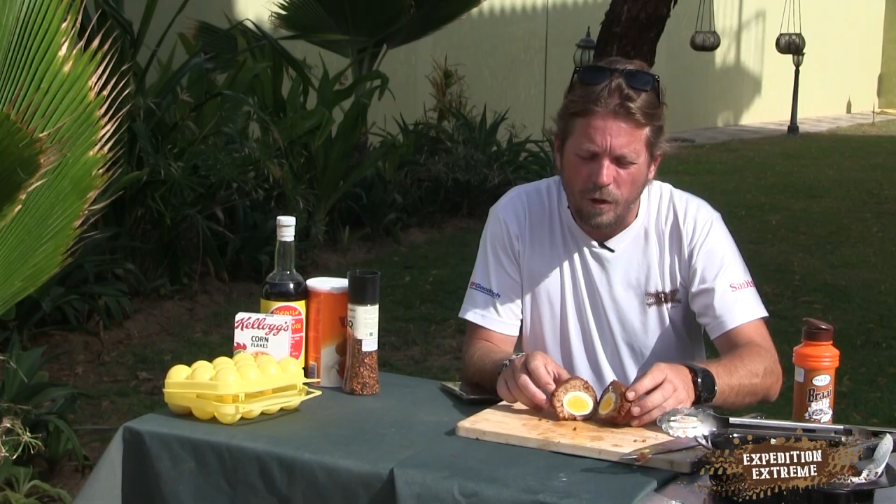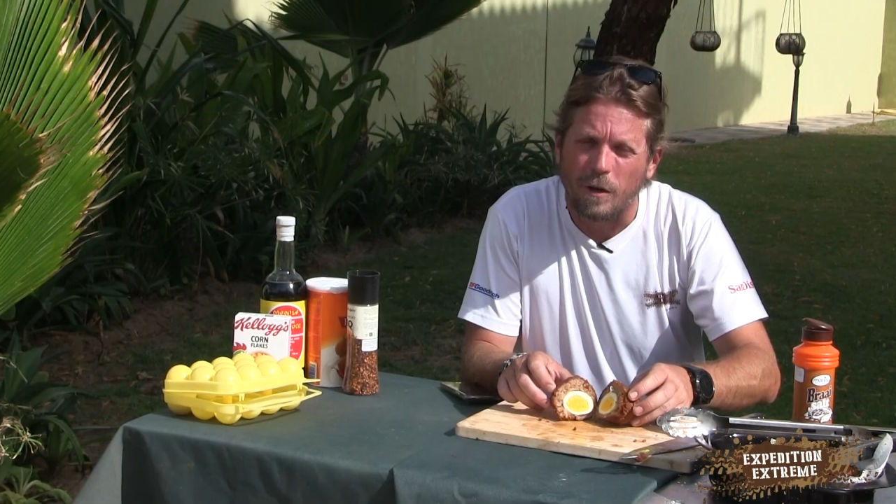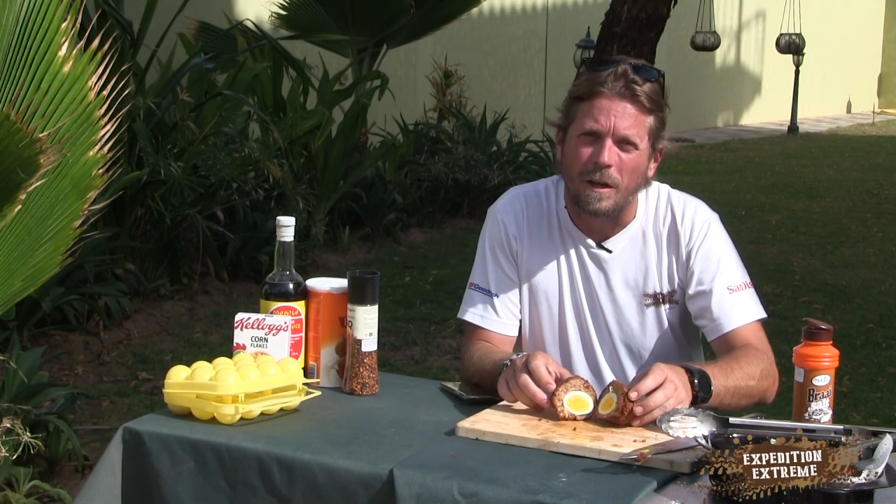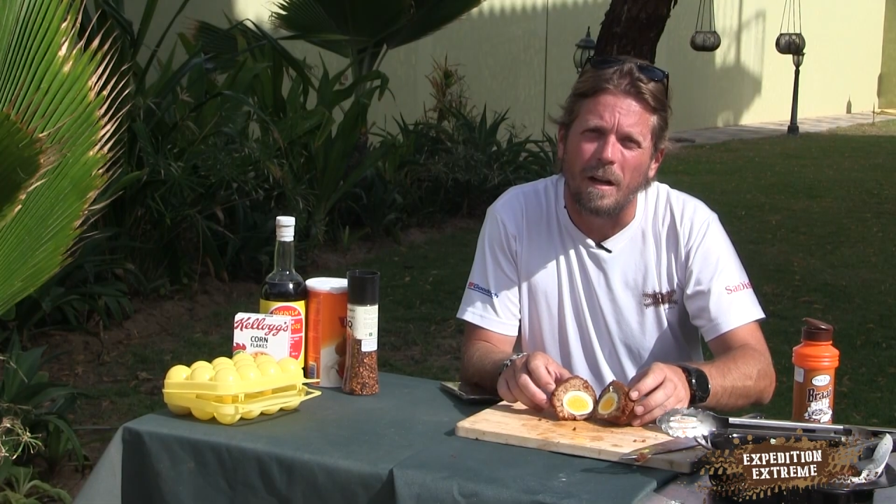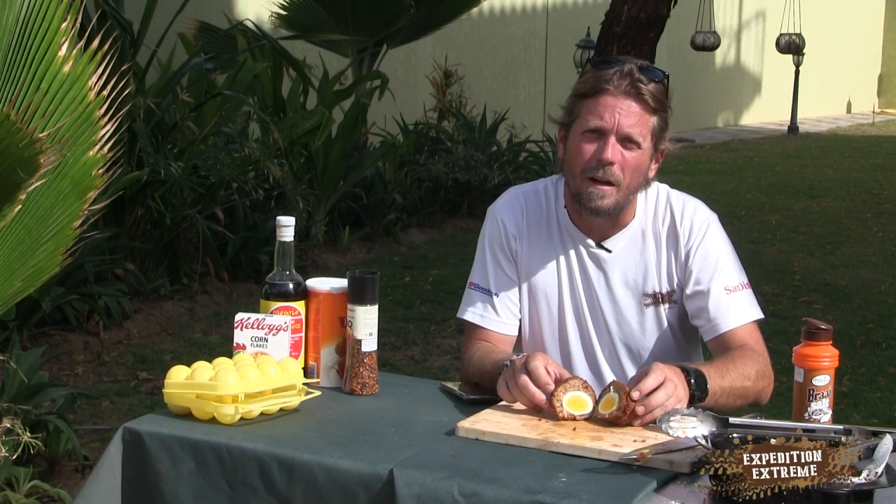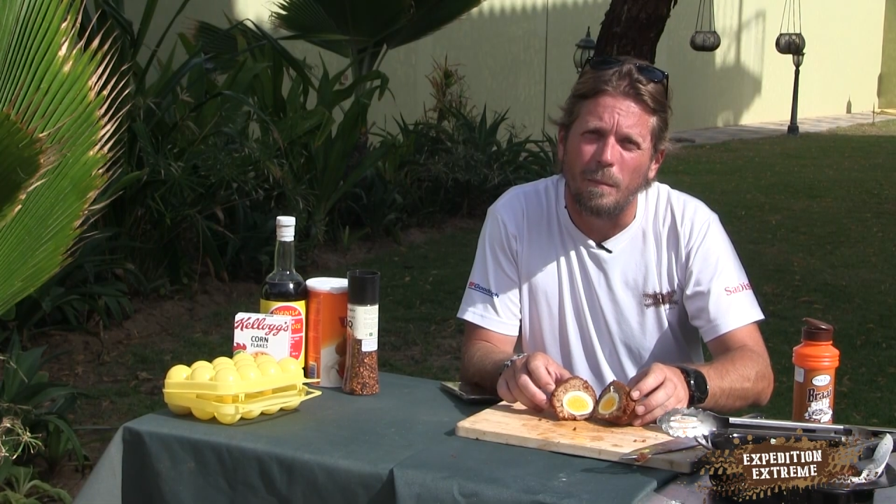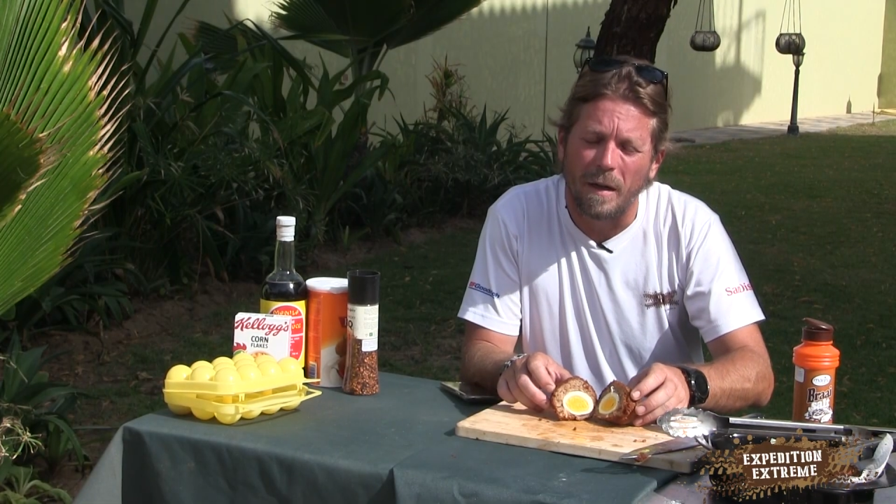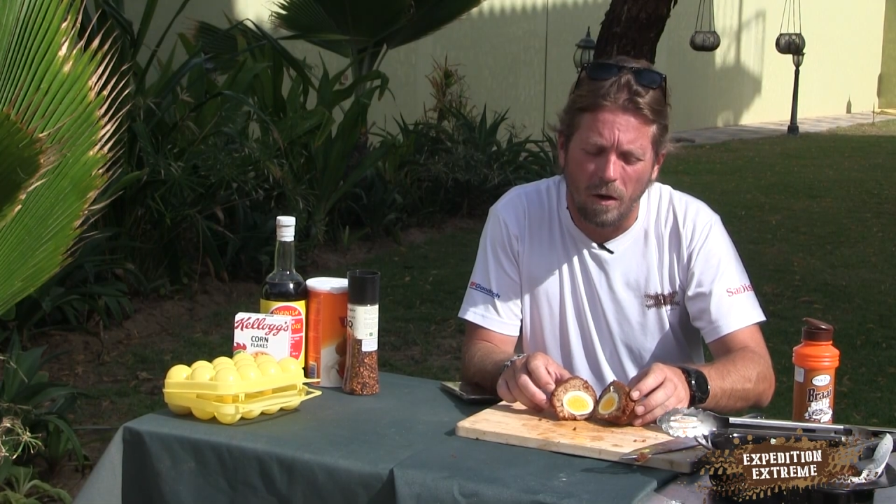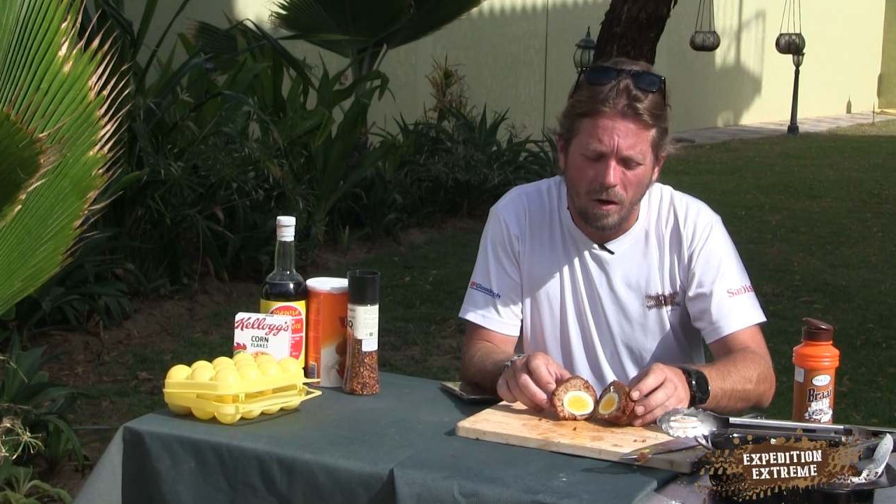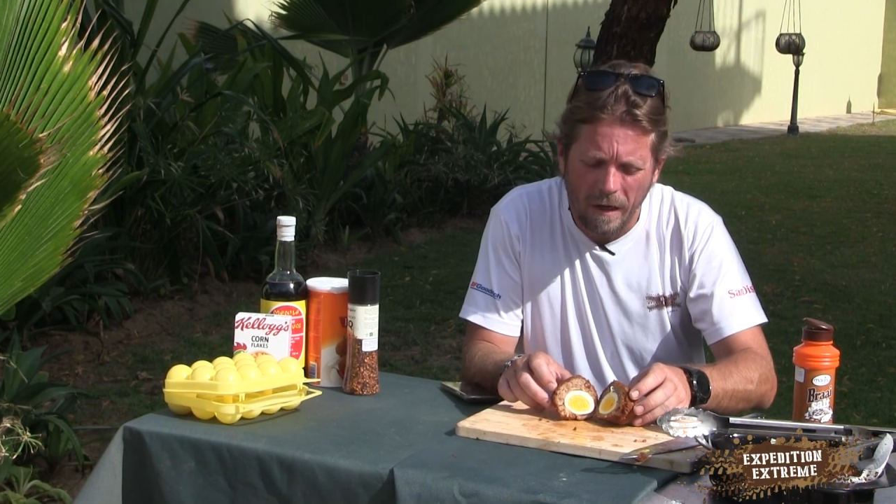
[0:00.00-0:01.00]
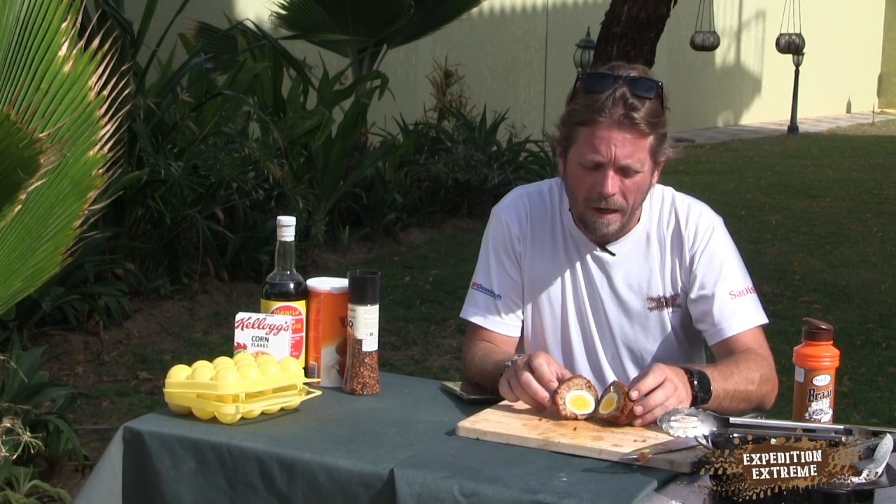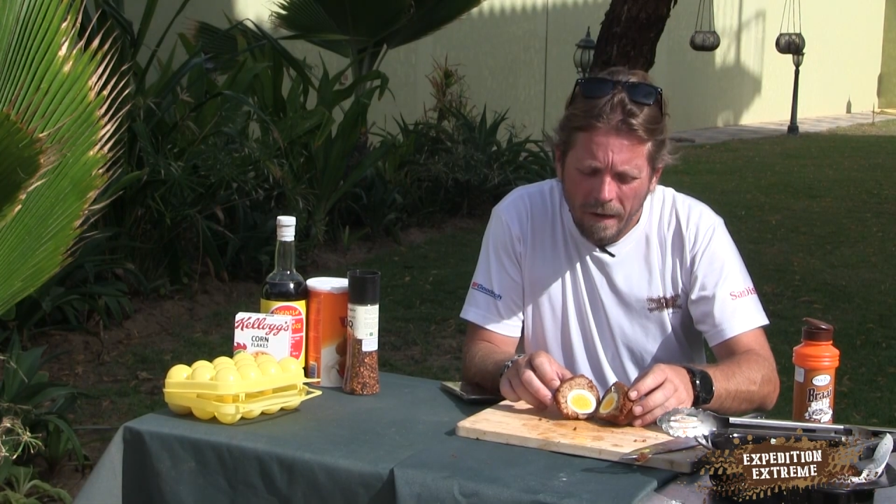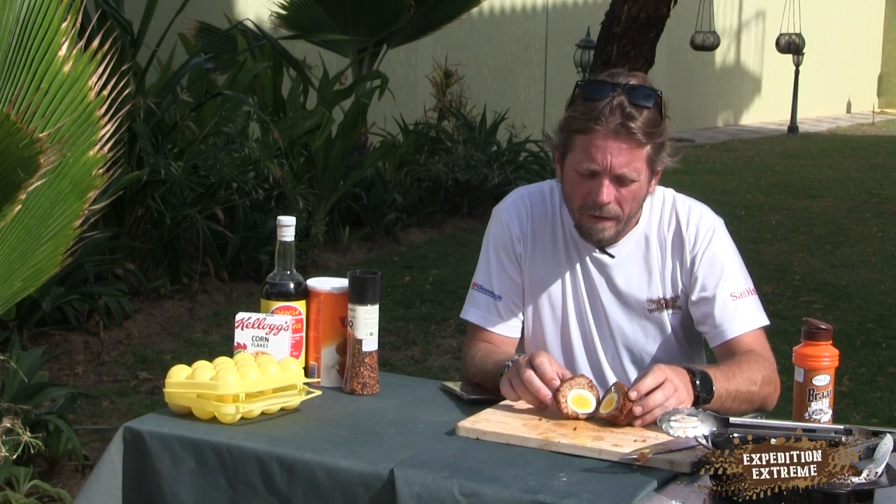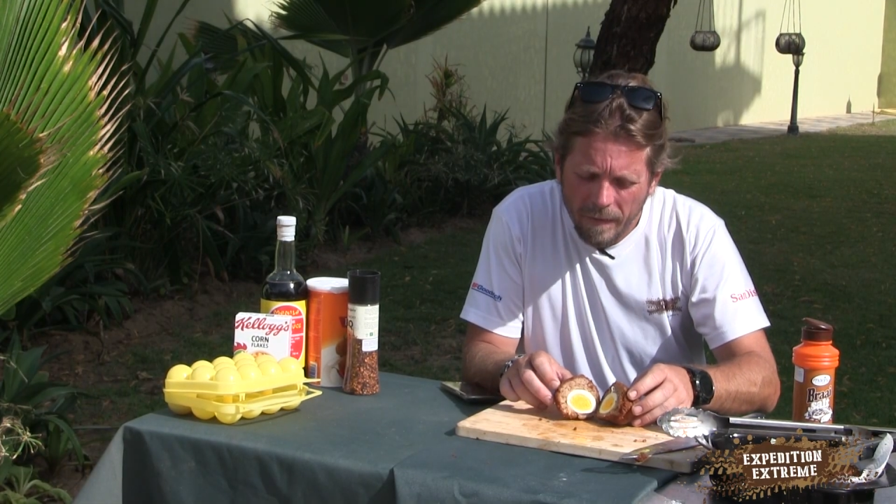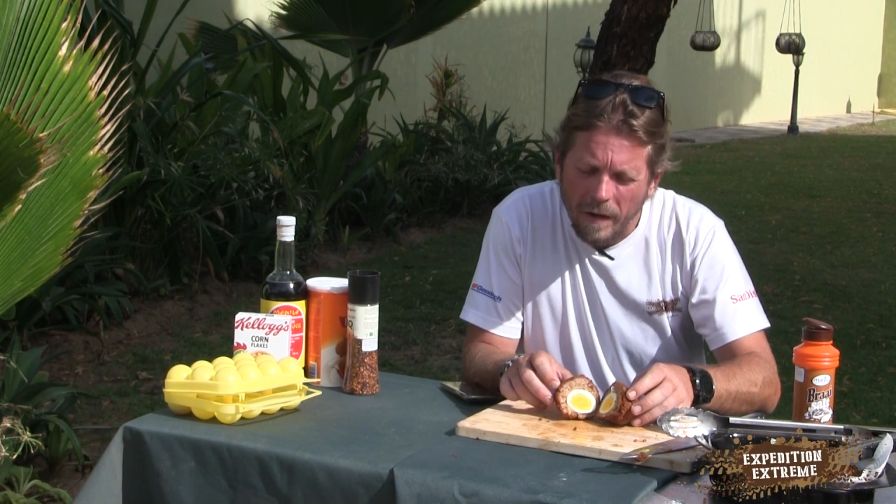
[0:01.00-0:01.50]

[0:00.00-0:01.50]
you cook it a little bit longer,